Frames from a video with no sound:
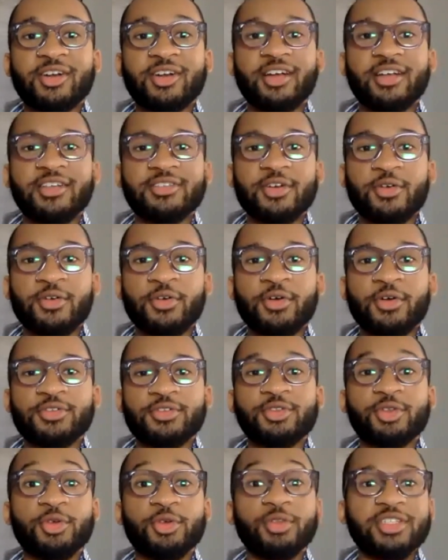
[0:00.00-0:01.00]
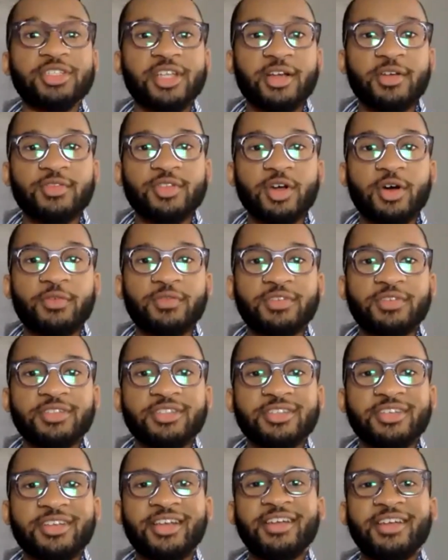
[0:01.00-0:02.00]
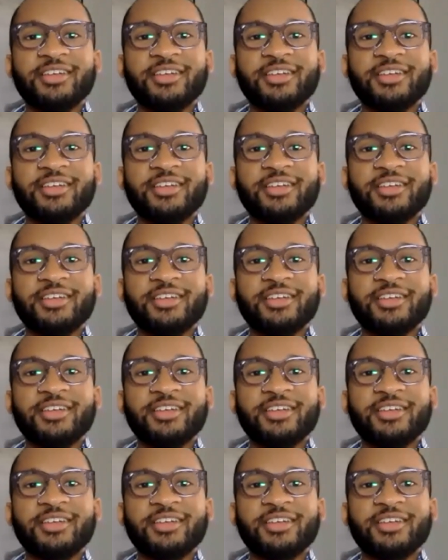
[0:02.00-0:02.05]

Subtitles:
our SROs through the sheriff's office.